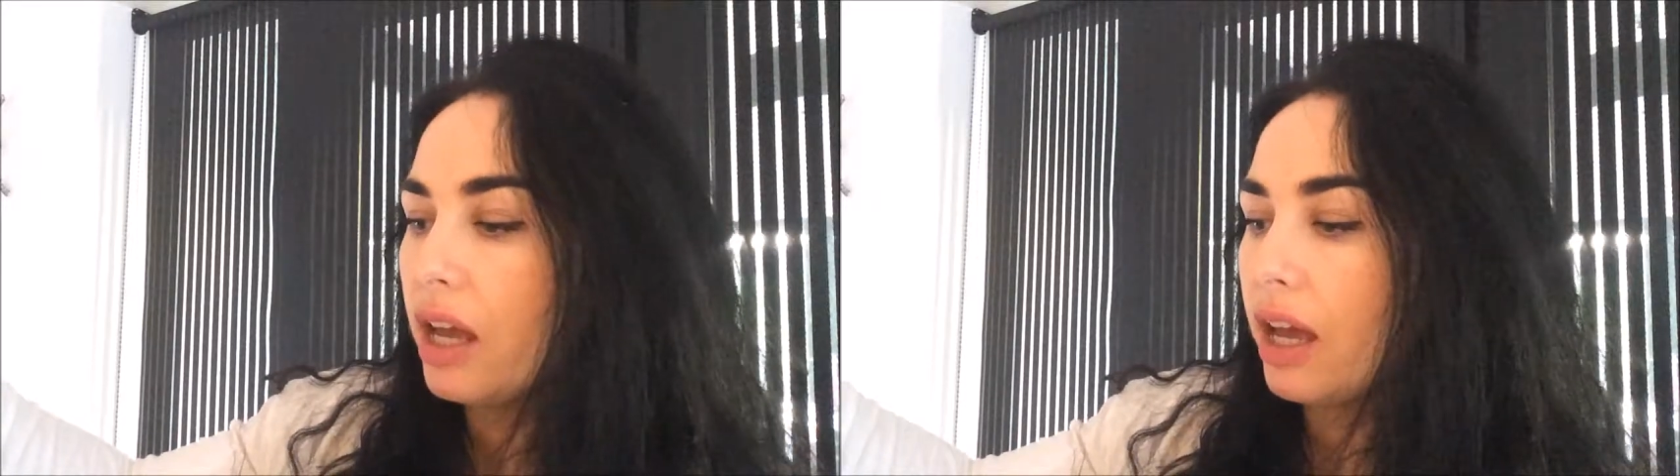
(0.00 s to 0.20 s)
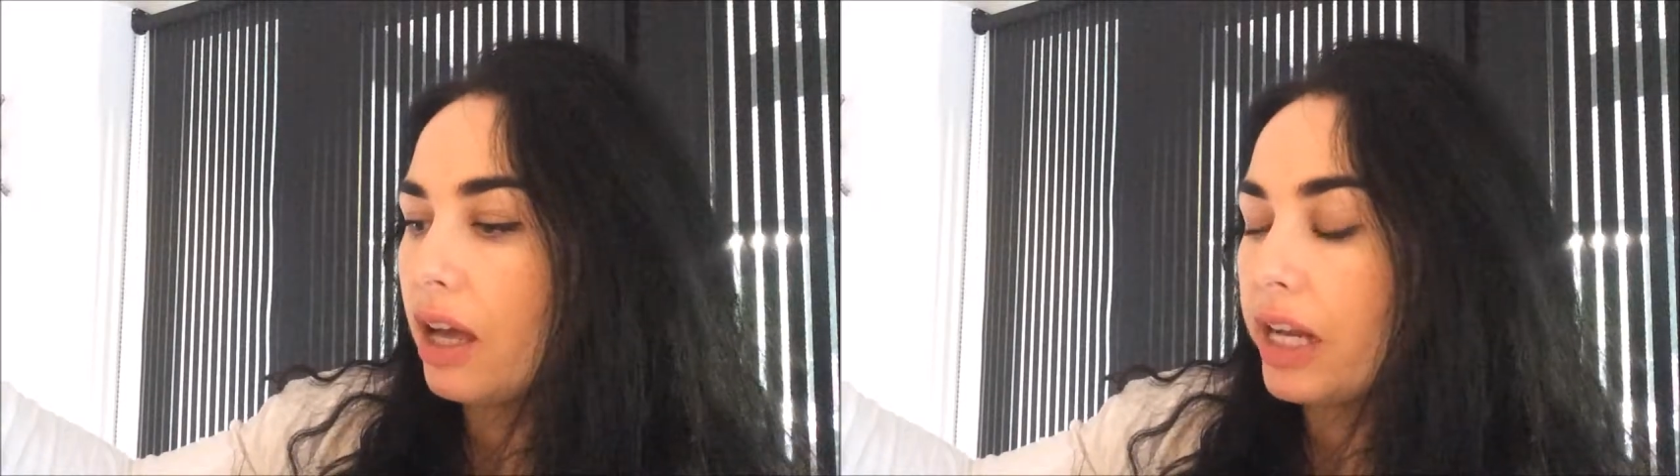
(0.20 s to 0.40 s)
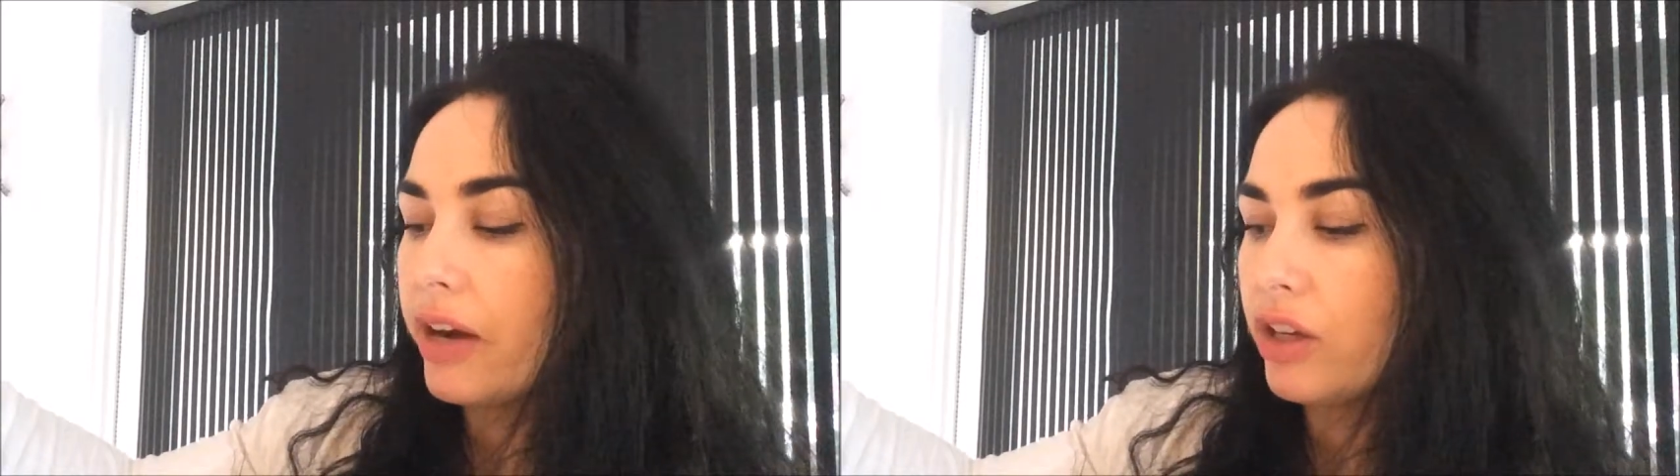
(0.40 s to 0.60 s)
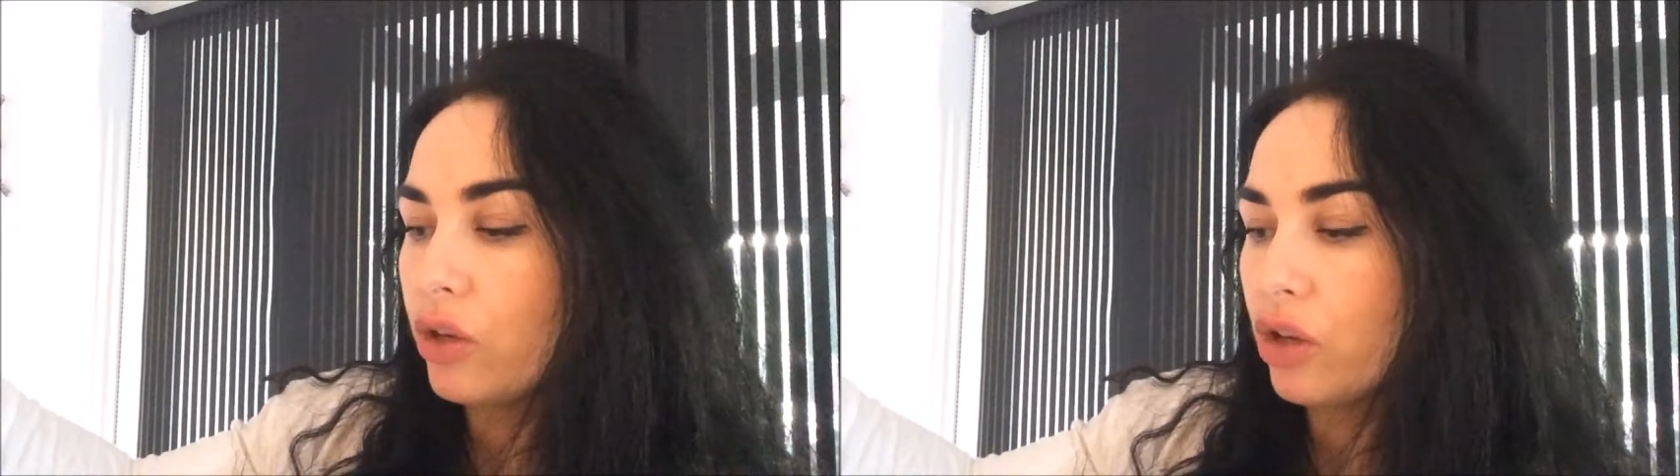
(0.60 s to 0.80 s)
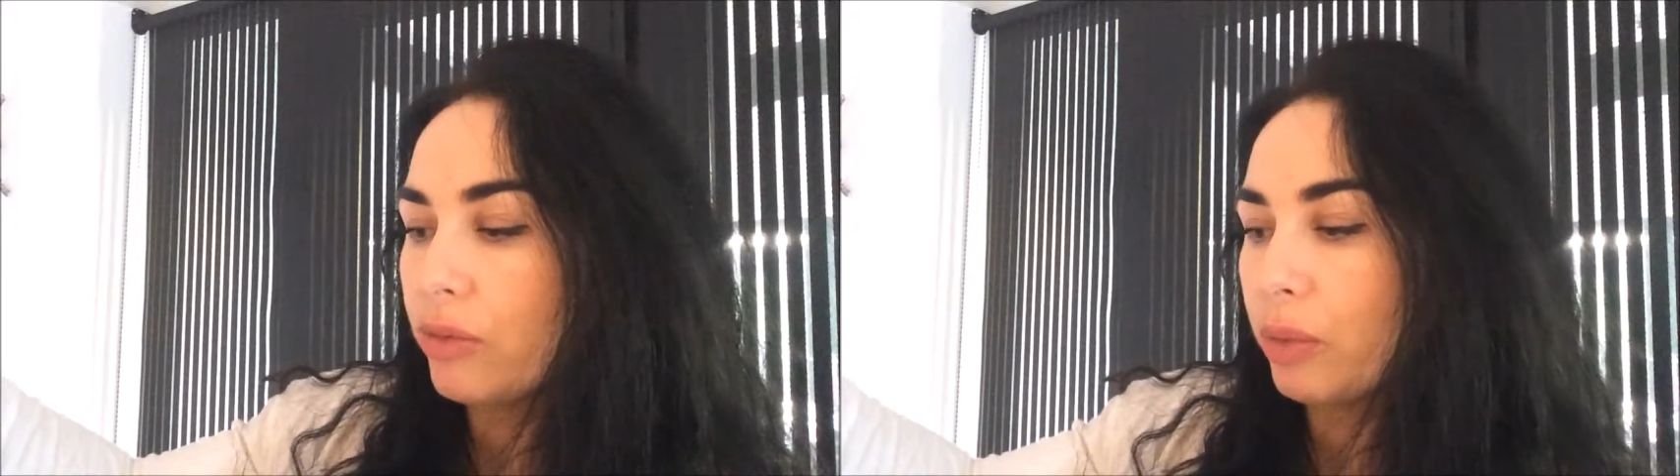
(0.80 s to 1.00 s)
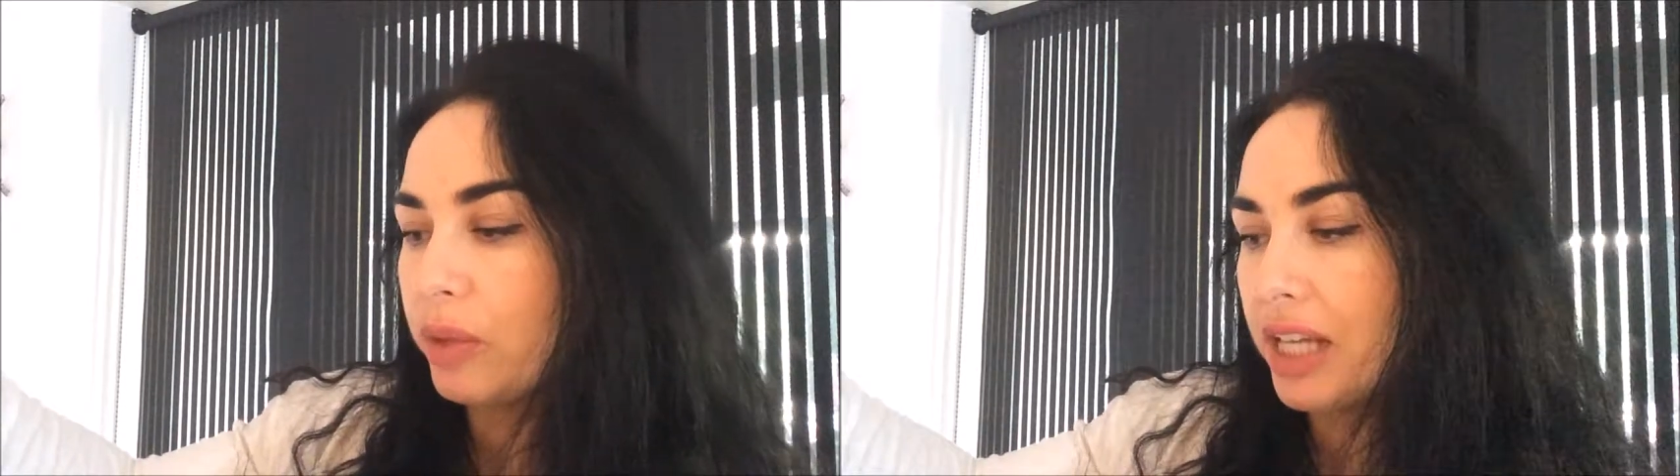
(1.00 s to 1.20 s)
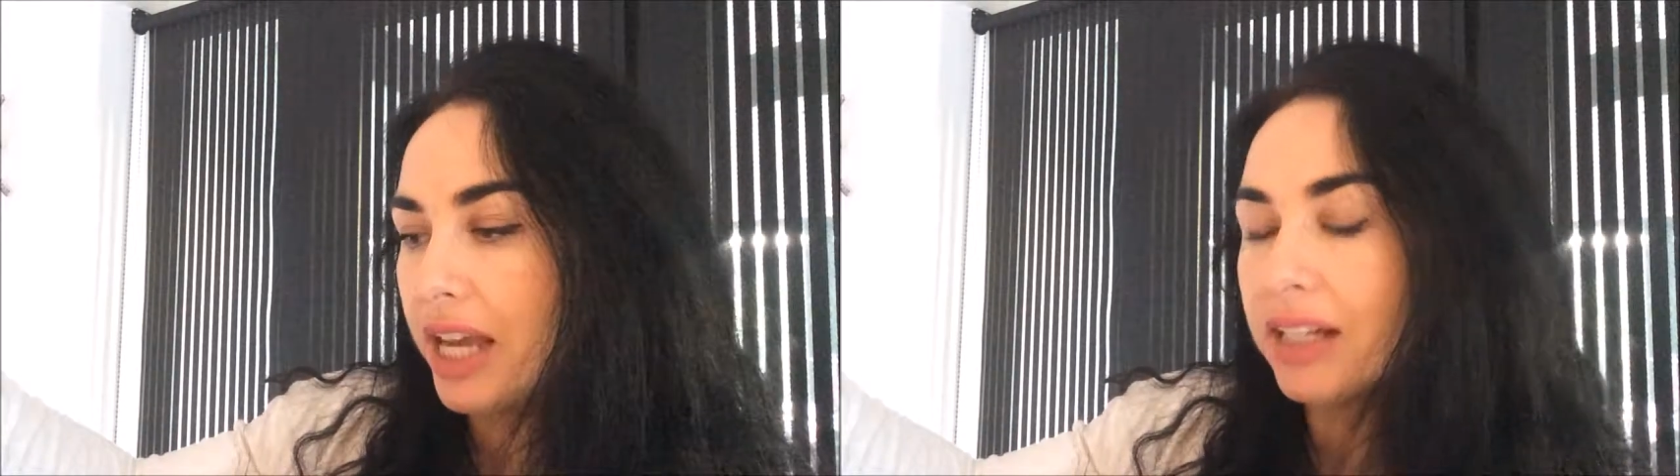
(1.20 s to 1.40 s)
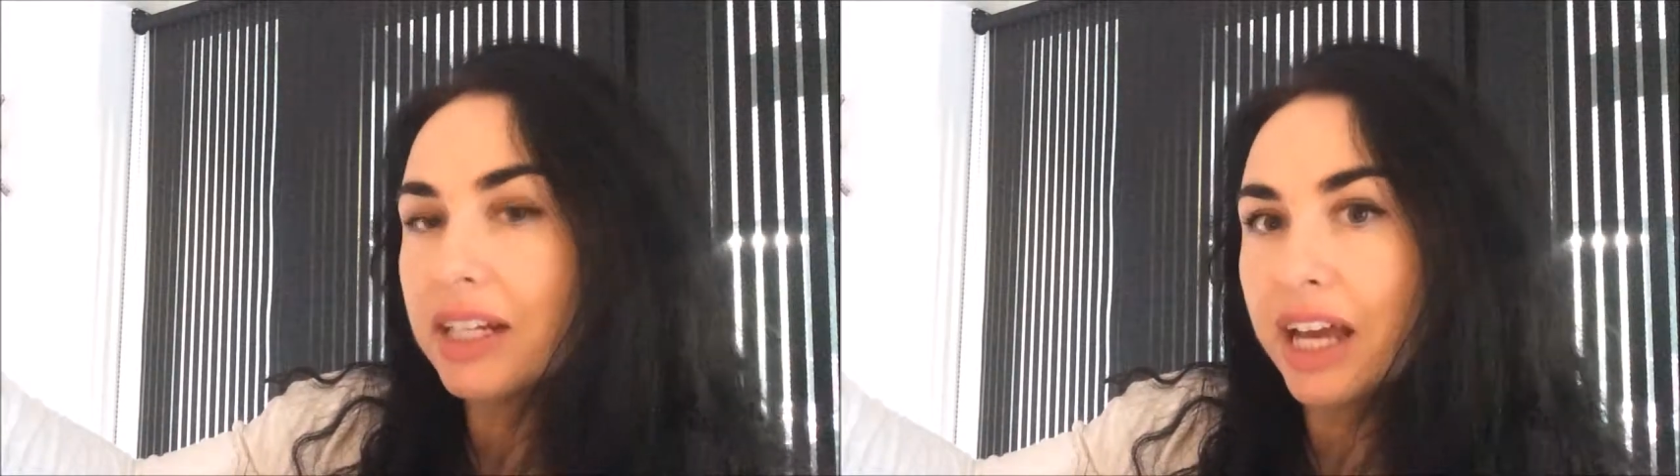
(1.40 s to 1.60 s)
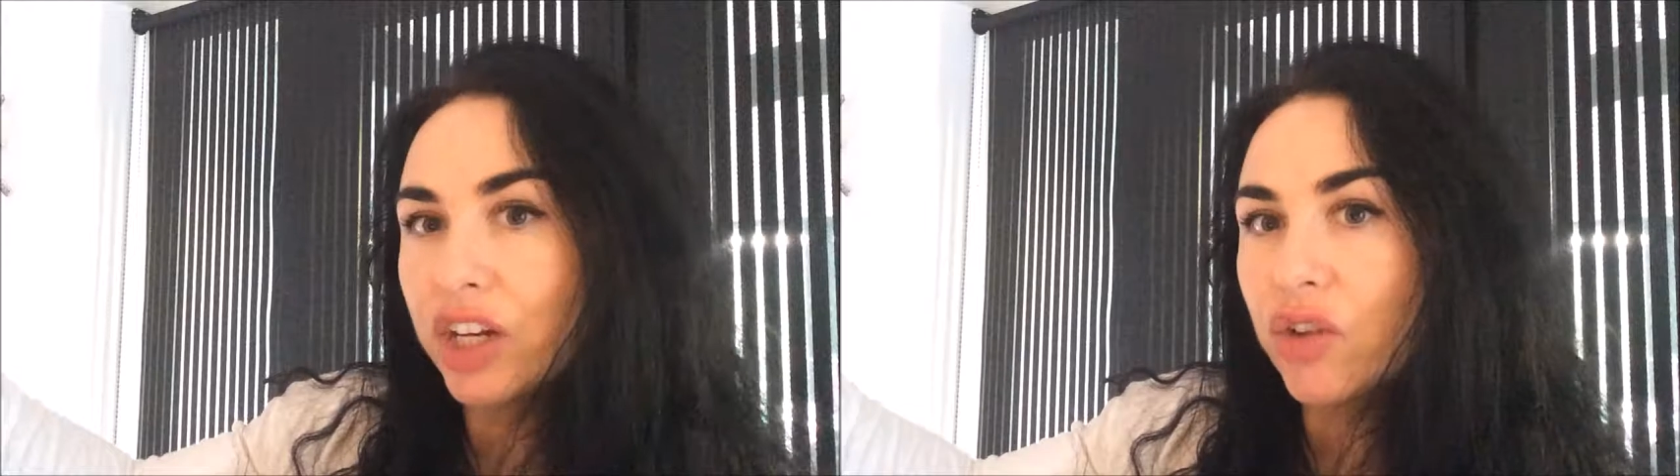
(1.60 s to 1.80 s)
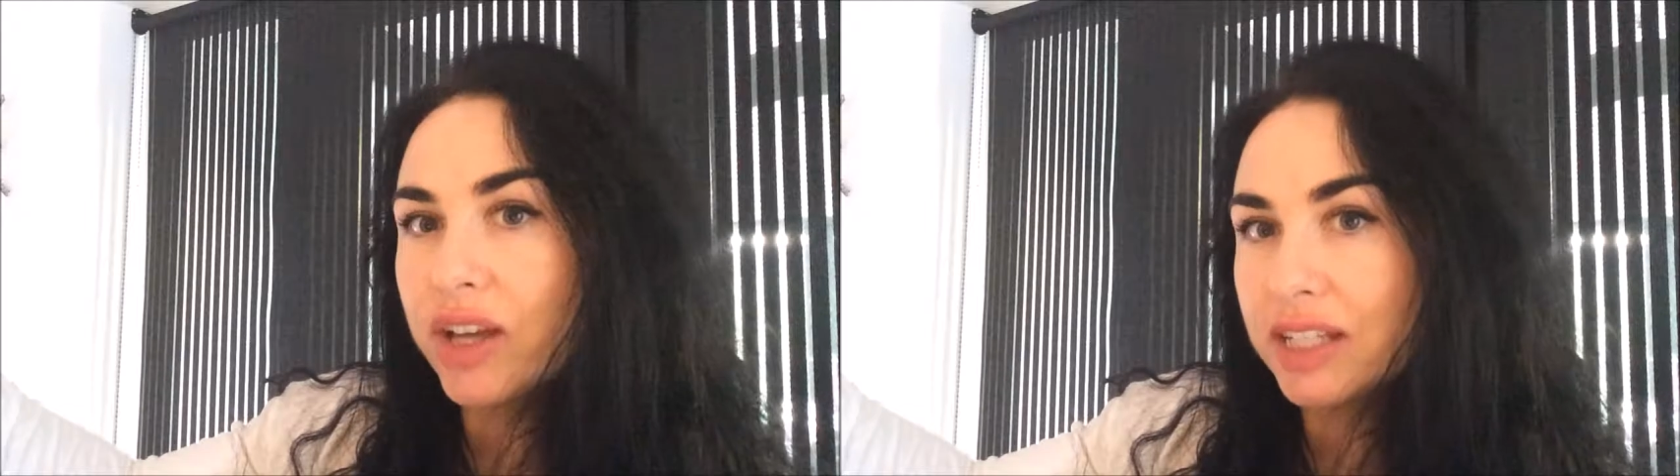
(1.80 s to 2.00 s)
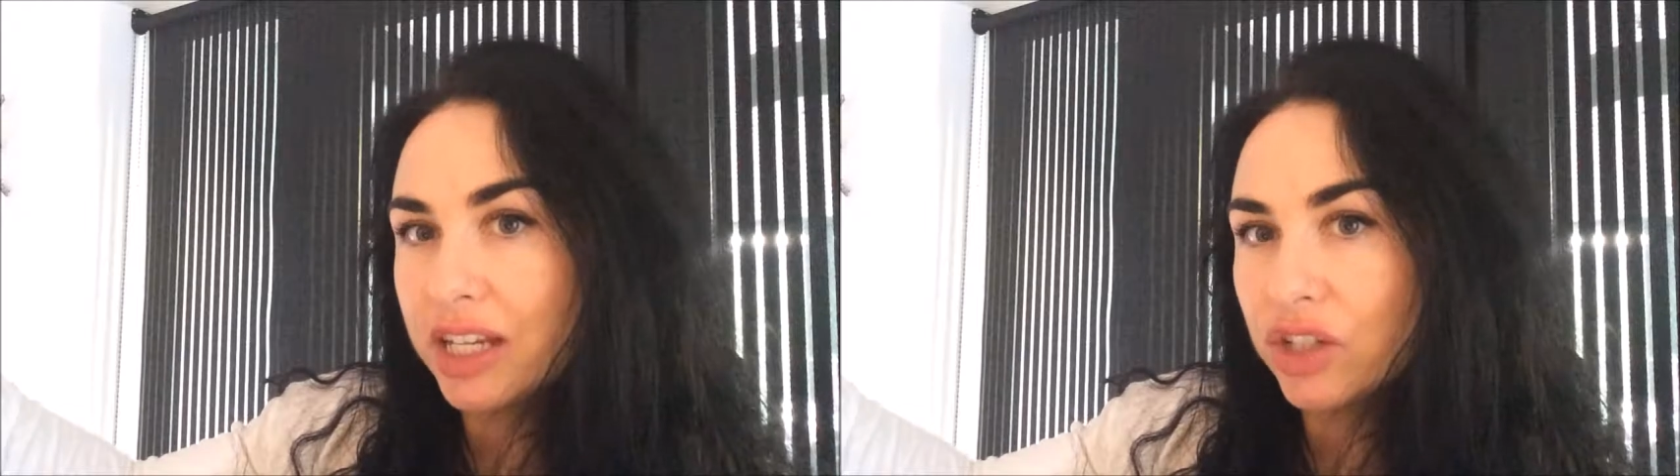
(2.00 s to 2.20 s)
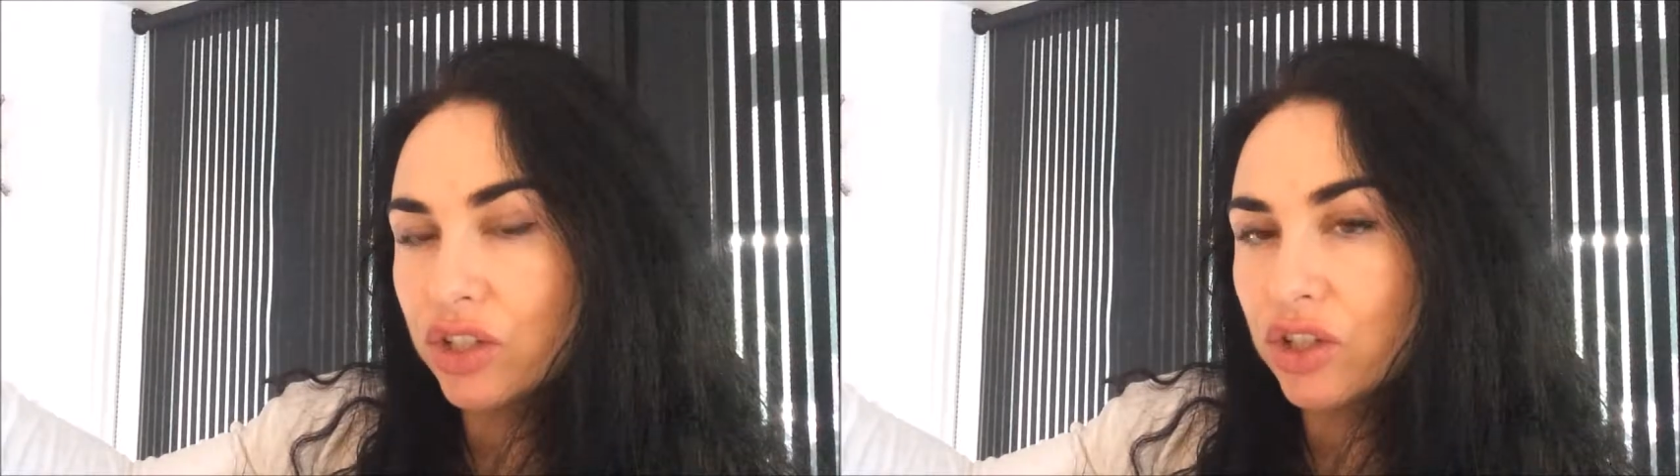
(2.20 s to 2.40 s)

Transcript: Learning outcome number 10, categorization,